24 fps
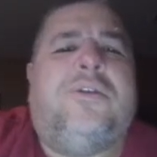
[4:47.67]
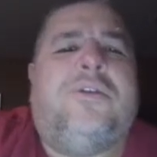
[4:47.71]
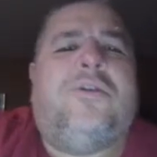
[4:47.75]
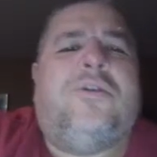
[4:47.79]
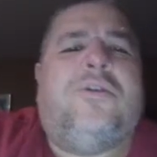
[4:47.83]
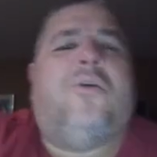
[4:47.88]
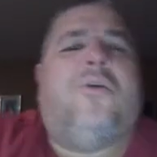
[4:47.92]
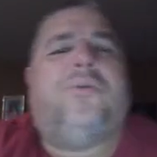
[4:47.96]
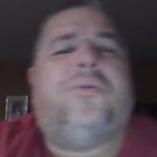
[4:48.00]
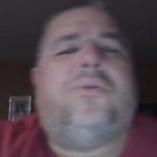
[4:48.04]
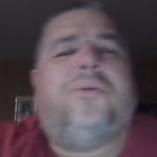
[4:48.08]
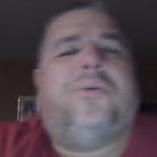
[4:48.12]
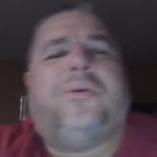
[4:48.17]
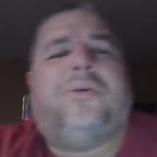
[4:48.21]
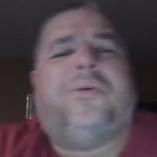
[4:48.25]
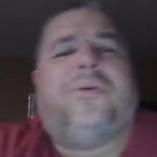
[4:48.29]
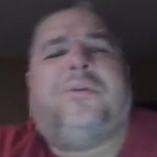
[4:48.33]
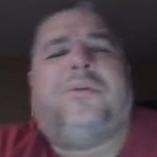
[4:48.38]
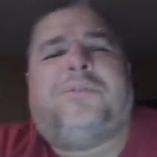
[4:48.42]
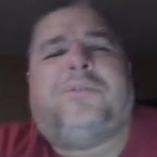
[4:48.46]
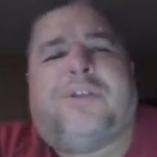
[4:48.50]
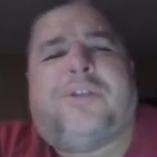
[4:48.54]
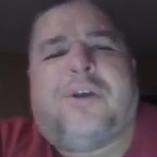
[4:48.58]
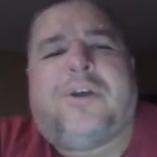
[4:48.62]
the owner
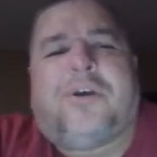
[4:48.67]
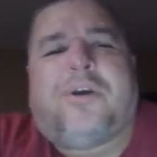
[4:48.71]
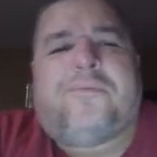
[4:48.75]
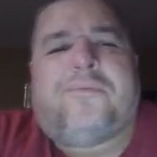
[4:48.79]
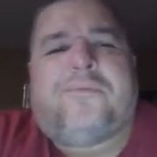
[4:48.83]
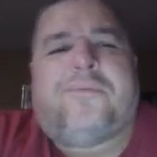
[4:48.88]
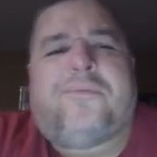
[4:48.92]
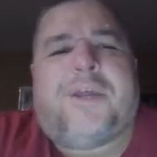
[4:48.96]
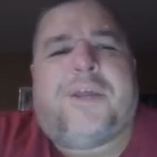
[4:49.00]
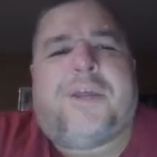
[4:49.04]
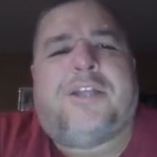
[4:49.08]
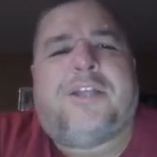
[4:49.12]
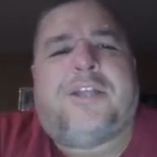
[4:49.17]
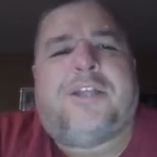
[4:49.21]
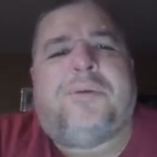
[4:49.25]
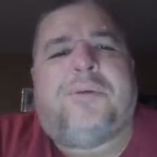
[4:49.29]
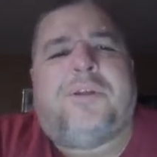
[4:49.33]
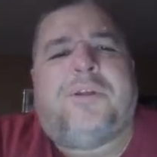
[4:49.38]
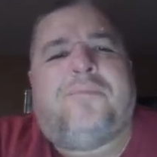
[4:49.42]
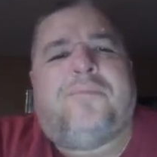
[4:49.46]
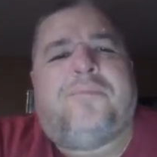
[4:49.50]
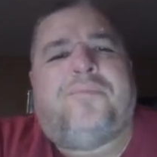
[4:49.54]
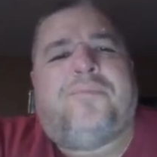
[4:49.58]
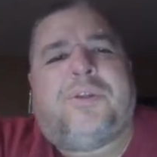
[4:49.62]
himself that's
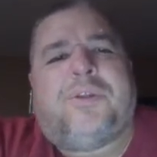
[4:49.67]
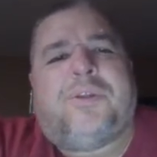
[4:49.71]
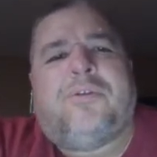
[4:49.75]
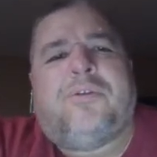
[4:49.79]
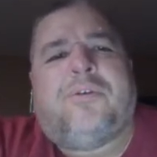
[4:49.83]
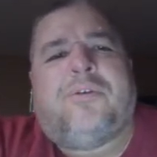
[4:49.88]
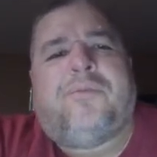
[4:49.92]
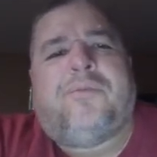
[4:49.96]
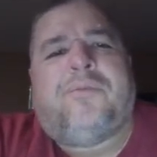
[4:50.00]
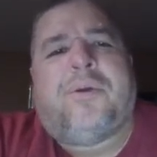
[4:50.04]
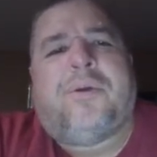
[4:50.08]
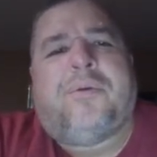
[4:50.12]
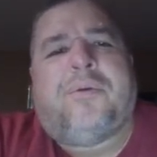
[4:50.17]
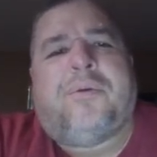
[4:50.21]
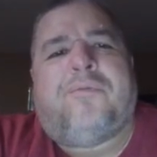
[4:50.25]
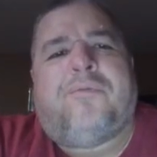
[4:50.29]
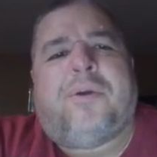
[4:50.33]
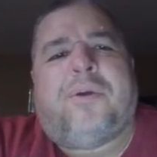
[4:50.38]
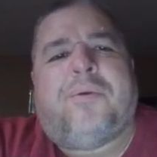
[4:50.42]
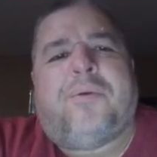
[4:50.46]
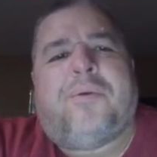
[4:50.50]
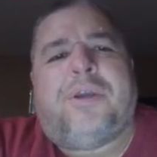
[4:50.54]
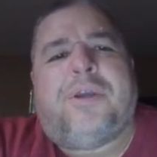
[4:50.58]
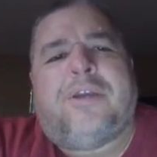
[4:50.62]
been, you know, very
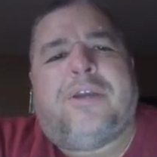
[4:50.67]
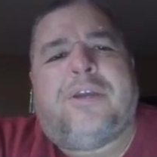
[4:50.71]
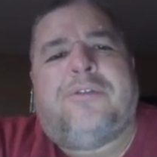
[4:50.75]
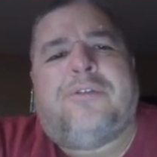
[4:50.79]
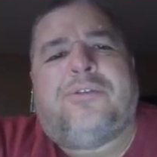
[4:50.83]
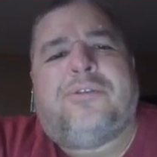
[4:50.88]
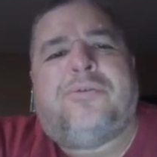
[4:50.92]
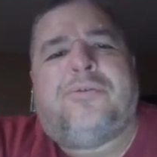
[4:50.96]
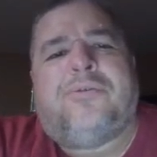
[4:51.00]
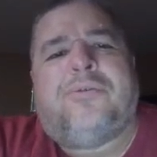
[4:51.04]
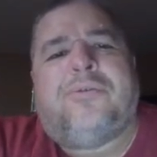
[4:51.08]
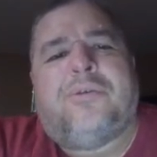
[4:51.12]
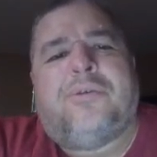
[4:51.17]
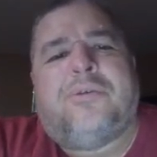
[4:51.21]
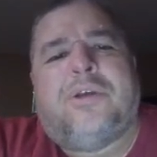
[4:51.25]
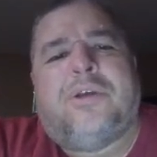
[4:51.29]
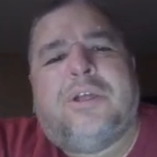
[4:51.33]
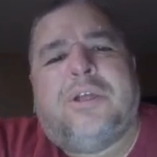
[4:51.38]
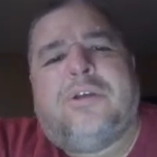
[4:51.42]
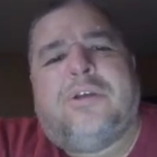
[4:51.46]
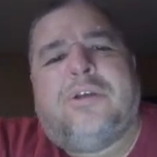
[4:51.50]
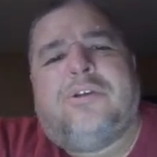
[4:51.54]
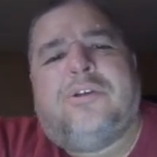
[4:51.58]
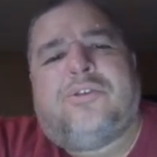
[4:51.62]
very into
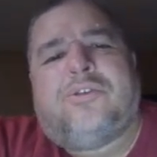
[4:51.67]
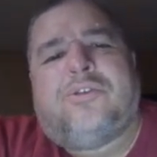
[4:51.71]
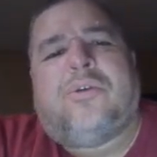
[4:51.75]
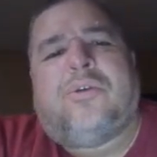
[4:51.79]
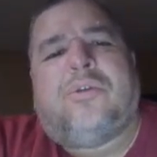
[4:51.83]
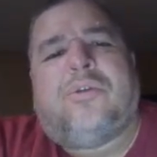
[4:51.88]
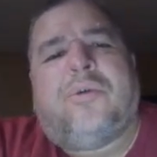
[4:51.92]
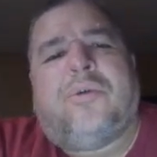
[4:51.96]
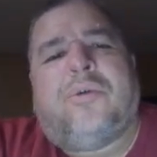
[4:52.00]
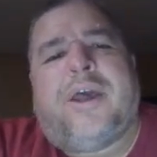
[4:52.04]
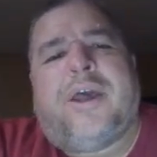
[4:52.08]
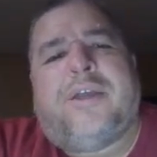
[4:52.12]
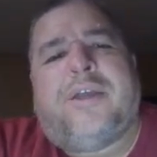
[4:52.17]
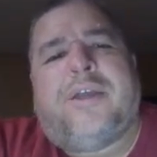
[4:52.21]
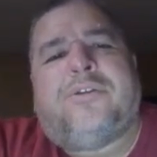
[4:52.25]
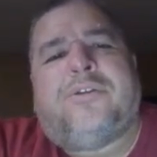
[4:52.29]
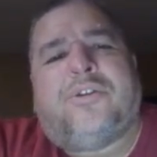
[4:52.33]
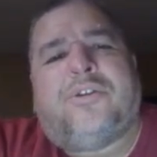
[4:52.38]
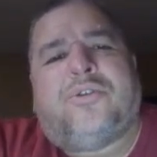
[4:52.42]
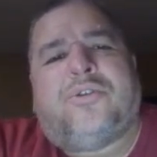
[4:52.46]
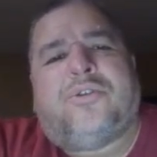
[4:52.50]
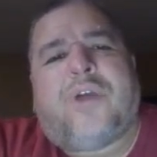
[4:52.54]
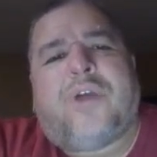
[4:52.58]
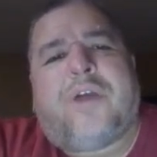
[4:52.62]
solo ads
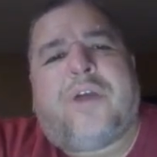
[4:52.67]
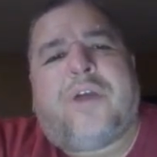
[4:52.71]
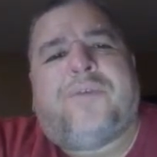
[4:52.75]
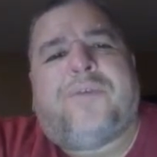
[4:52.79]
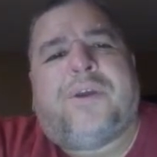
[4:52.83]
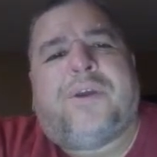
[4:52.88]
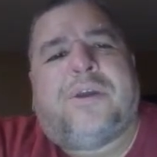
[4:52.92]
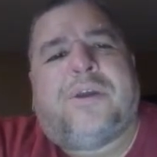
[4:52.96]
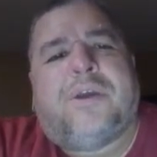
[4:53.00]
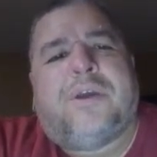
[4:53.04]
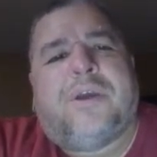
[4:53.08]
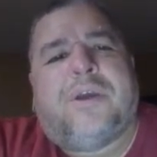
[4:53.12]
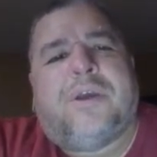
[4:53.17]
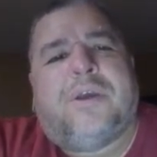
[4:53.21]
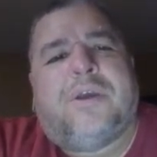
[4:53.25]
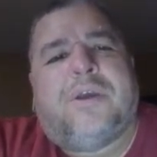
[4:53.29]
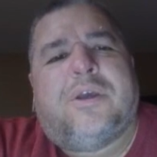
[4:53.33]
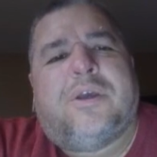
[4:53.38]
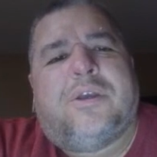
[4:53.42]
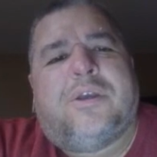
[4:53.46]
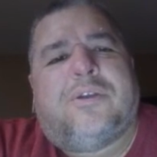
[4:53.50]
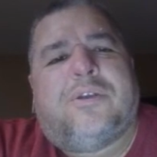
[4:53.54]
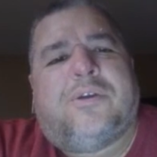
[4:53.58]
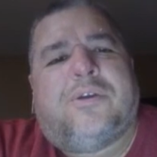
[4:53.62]
and traffic.
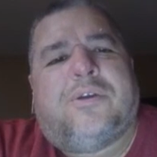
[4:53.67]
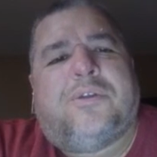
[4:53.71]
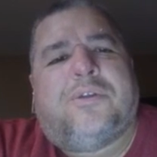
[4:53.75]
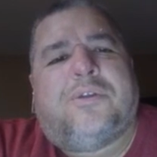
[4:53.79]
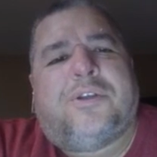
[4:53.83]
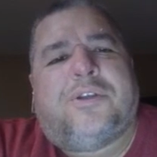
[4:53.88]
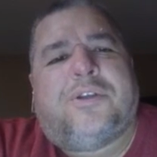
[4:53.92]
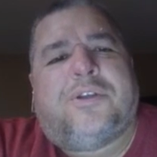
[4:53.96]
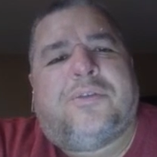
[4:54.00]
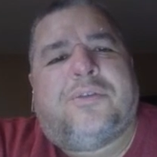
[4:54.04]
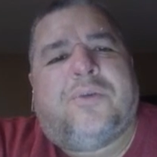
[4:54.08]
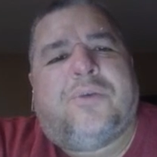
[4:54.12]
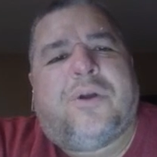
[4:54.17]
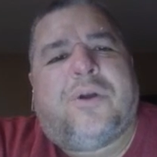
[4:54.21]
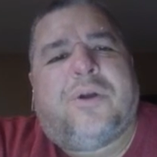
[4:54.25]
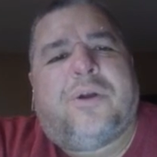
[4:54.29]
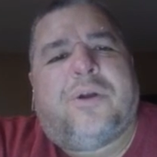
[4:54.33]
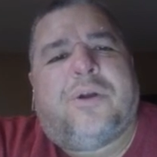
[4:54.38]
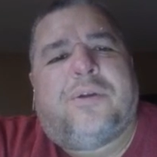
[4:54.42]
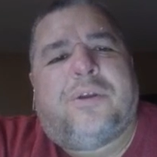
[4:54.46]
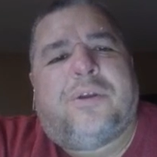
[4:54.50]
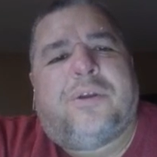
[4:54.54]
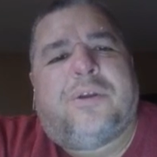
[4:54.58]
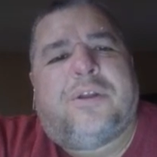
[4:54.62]
So this is
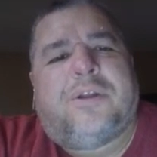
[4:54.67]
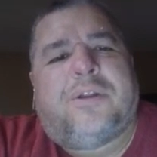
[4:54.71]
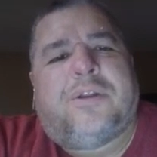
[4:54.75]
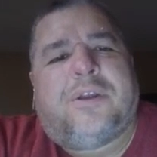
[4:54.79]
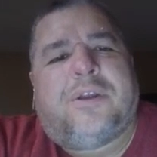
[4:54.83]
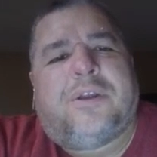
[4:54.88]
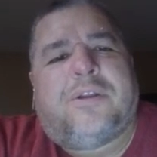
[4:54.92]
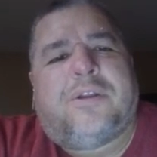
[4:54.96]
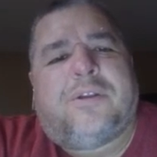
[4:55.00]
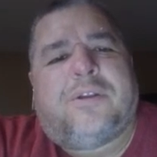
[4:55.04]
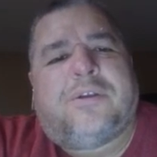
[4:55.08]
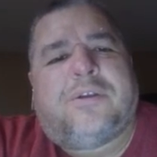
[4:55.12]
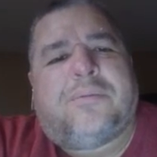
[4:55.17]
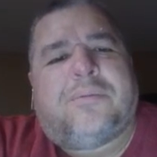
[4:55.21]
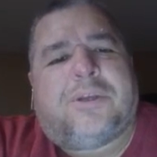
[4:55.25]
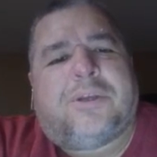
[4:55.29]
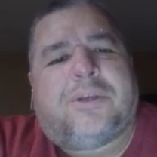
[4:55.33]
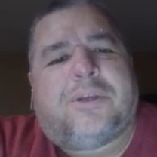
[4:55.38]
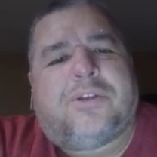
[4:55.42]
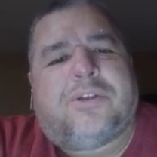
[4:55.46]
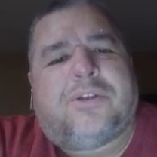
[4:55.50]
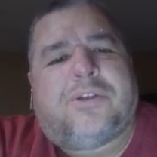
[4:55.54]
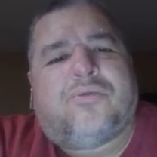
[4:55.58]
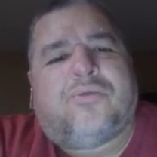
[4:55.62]
where you can get some
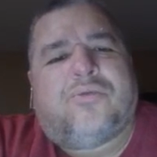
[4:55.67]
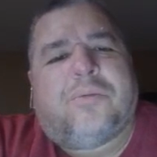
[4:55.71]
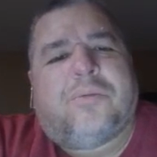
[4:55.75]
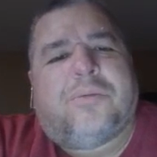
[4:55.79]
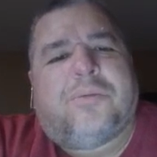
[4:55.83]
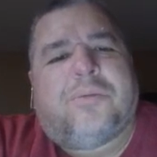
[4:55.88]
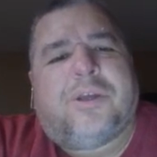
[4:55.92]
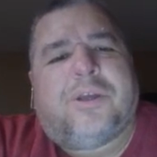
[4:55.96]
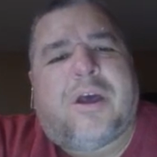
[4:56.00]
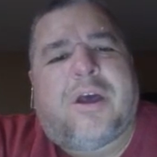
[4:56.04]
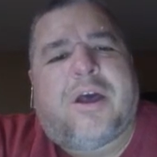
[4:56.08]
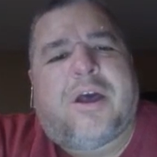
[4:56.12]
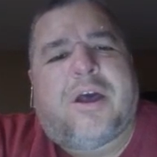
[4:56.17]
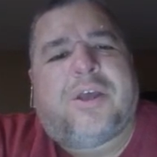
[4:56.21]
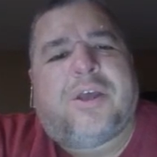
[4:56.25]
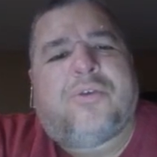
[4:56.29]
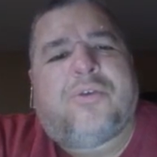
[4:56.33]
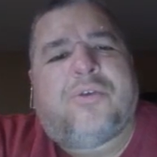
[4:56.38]
extremely high